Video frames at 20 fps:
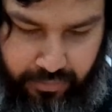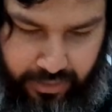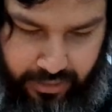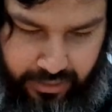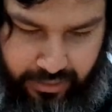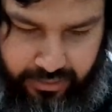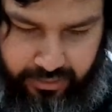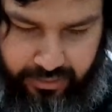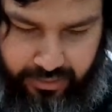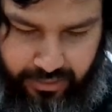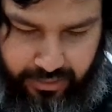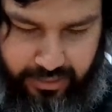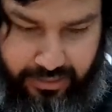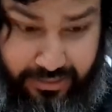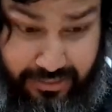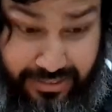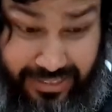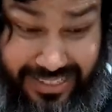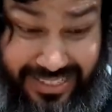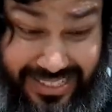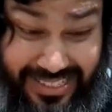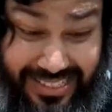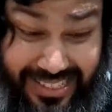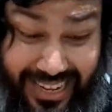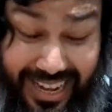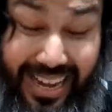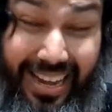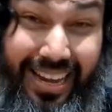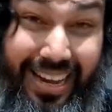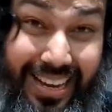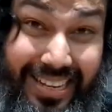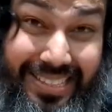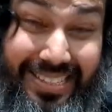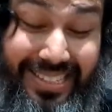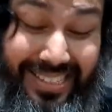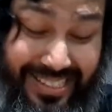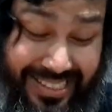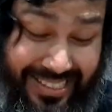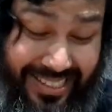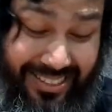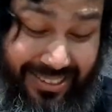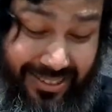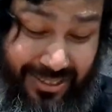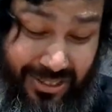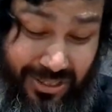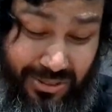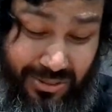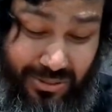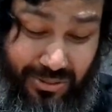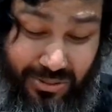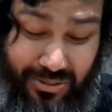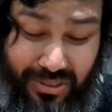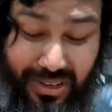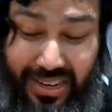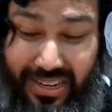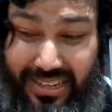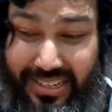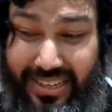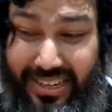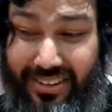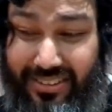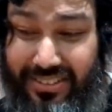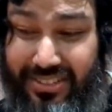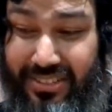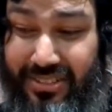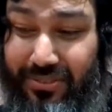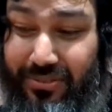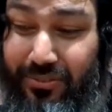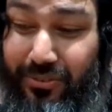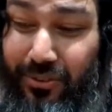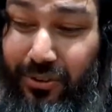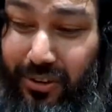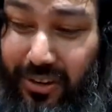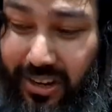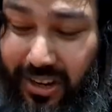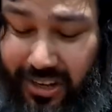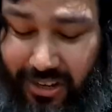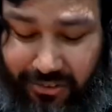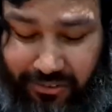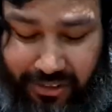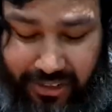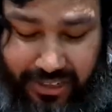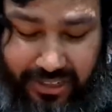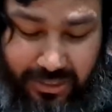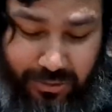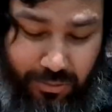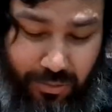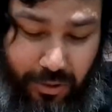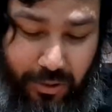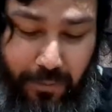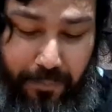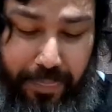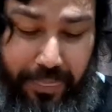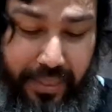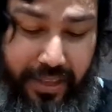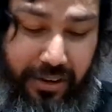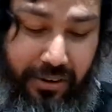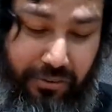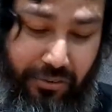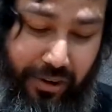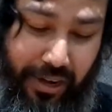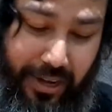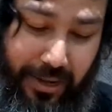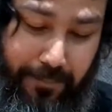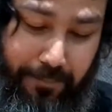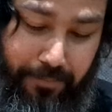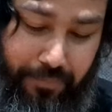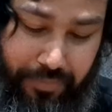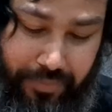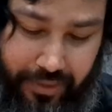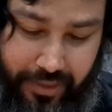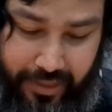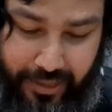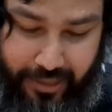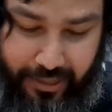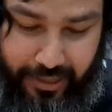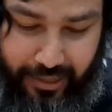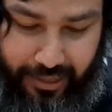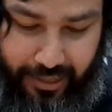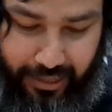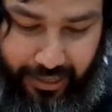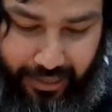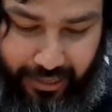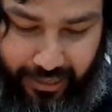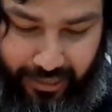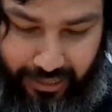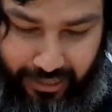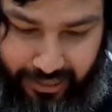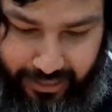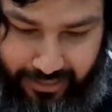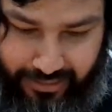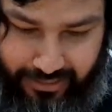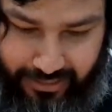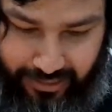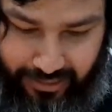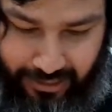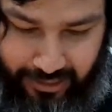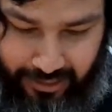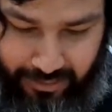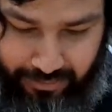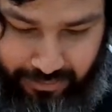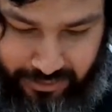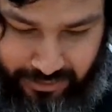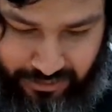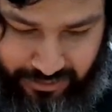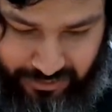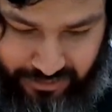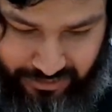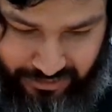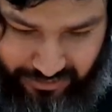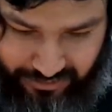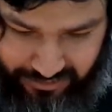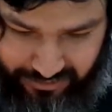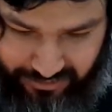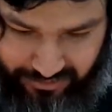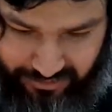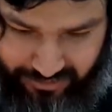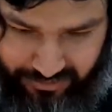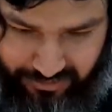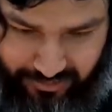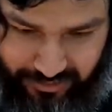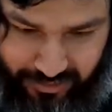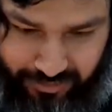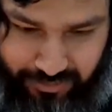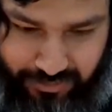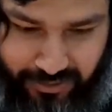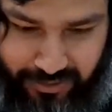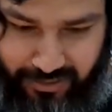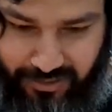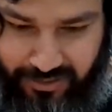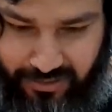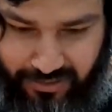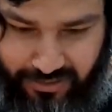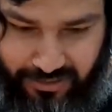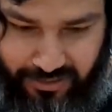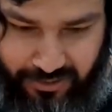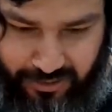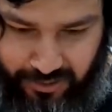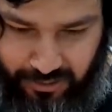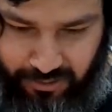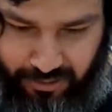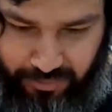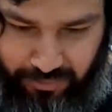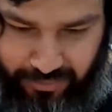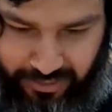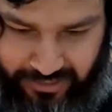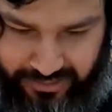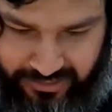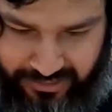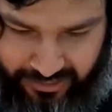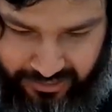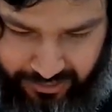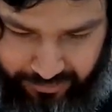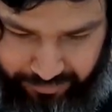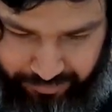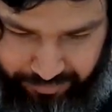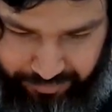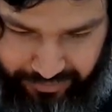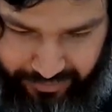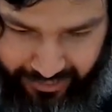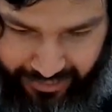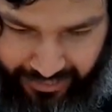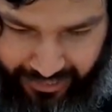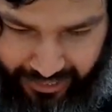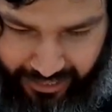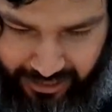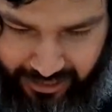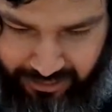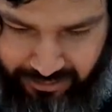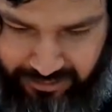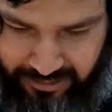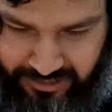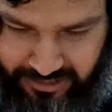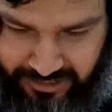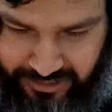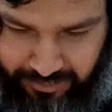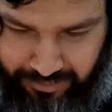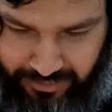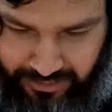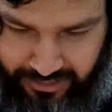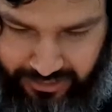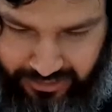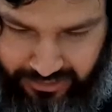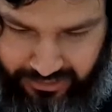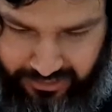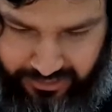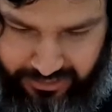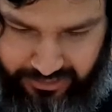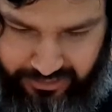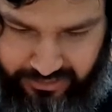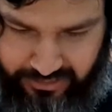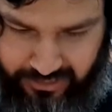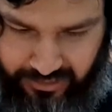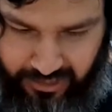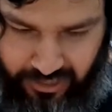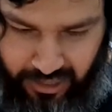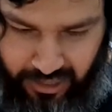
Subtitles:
main thing. This is the classic Nintendo 64 coloring as well, the grey, and I'm just so amazed at how similar it is.